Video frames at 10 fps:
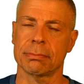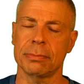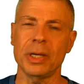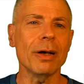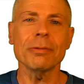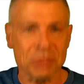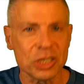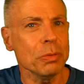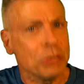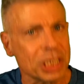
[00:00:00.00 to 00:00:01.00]
We all
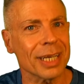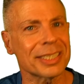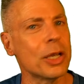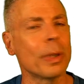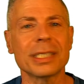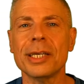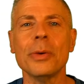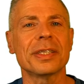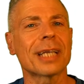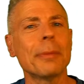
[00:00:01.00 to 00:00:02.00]
do just know what to
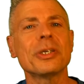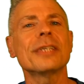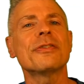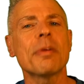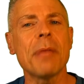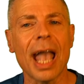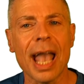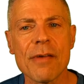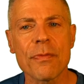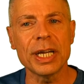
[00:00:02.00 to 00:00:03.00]
do. It's come to us from
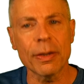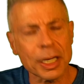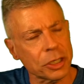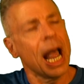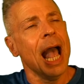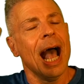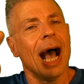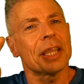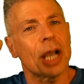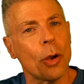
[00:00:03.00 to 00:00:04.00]
every direction.
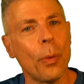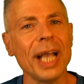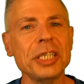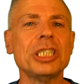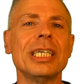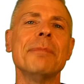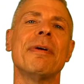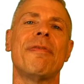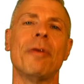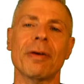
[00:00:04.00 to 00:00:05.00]
The question
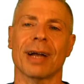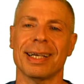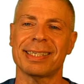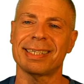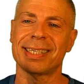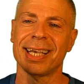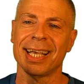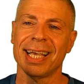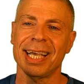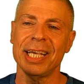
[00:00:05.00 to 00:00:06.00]
before us
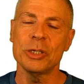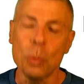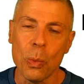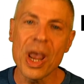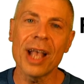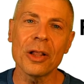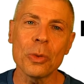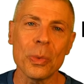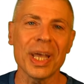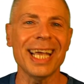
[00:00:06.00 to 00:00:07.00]
is,
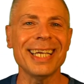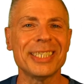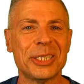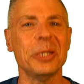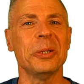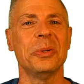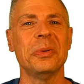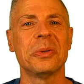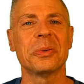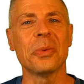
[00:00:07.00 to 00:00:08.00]
will we
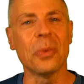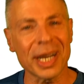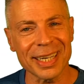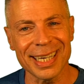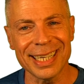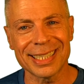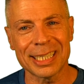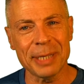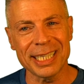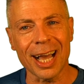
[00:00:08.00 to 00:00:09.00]
do what needs
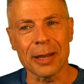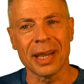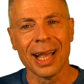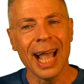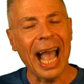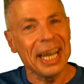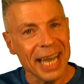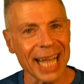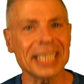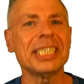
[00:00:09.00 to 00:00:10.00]
to be done? And
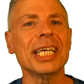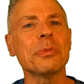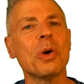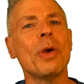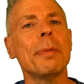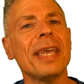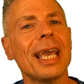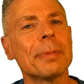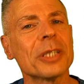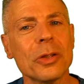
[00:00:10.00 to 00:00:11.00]
next year, will we
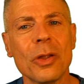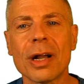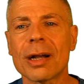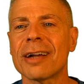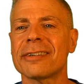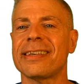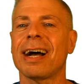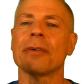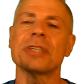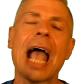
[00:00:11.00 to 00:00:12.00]
be able to look at
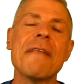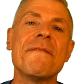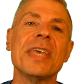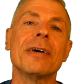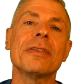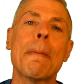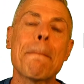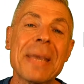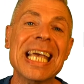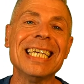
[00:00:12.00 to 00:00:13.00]
ourselves and feel the
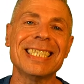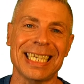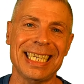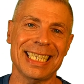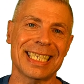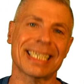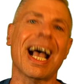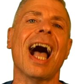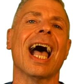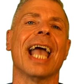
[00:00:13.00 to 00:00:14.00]
peace
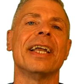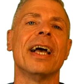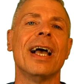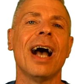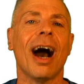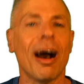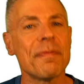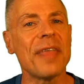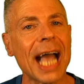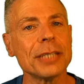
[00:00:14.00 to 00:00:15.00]
inside
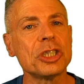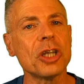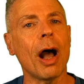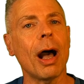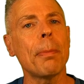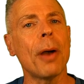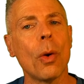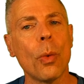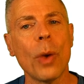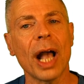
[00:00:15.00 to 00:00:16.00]
of that job
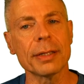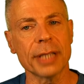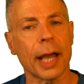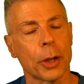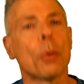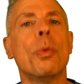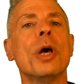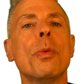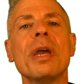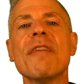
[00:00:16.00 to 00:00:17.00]
well done? Or
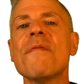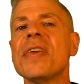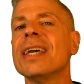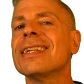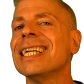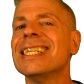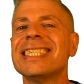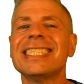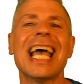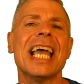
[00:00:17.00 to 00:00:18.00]
will we feel
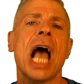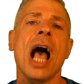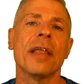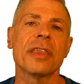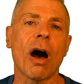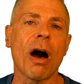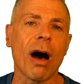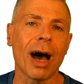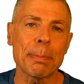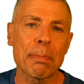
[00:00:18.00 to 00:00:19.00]
instead the
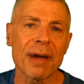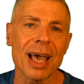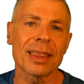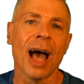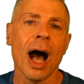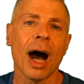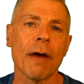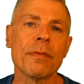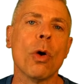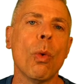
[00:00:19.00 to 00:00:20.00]
hot breath
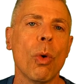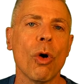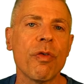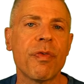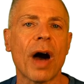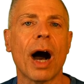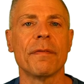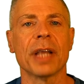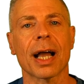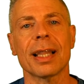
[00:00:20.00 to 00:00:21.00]
of the wolf
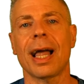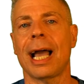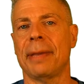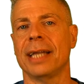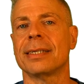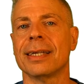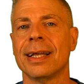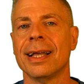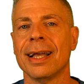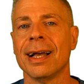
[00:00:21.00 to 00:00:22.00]
of the climate
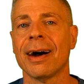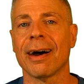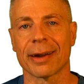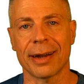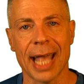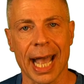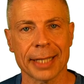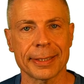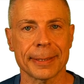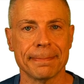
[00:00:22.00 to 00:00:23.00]
on our
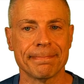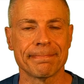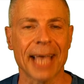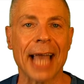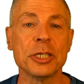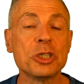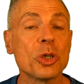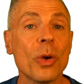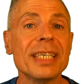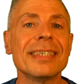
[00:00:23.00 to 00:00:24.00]
necks? And the
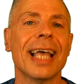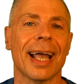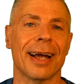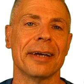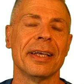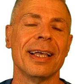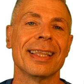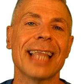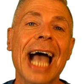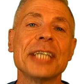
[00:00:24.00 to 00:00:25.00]
choice there,
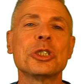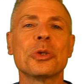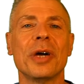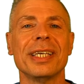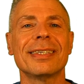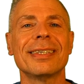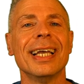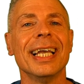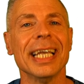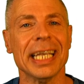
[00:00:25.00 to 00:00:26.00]
that choice
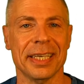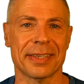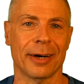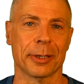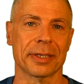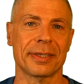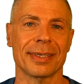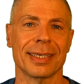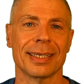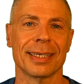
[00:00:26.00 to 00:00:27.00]
is ours.